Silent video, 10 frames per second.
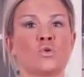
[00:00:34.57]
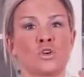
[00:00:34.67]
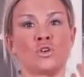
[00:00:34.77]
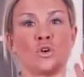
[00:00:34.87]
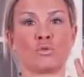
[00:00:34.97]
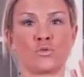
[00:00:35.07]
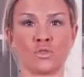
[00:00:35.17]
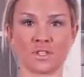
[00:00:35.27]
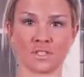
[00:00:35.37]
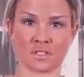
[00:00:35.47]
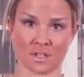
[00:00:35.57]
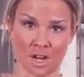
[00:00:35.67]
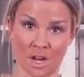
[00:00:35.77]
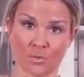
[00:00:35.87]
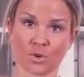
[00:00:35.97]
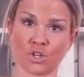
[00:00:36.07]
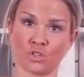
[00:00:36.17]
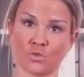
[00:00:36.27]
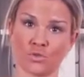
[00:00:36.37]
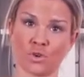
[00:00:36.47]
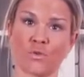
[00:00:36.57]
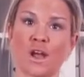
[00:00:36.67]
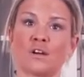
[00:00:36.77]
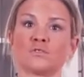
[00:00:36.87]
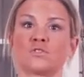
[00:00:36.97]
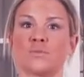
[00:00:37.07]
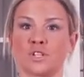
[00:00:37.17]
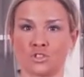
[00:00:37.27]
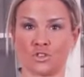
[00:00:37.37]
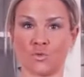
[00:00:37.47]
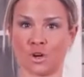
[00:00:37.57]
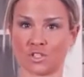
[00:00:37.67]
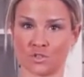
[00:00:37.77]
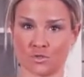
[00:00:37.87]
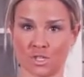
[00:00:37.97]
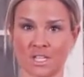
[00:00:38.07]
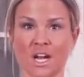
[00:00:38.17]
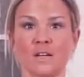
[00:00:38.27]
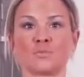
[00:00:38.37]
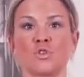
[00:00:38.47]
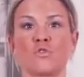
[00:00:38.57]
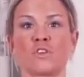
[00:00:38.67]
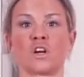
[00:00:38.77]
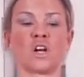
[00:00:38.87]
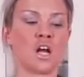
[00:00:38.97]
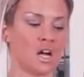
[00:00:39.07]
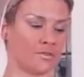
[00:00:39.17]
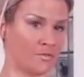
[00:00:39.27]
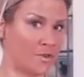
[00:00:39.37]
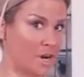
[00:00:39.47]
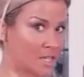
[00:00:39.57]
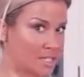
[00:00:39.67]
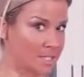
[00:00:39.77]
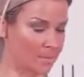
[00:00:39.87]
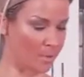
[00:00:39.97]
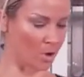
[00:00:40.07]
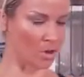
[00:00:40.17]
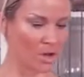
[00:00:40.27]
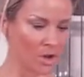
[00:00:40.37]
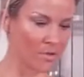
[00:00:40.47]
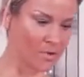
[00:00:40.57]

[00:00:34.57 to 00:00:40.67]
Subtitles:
We're gonna go through this, we're gonna do 3 rounds, so make sure you watch it 3 times over. Very simple.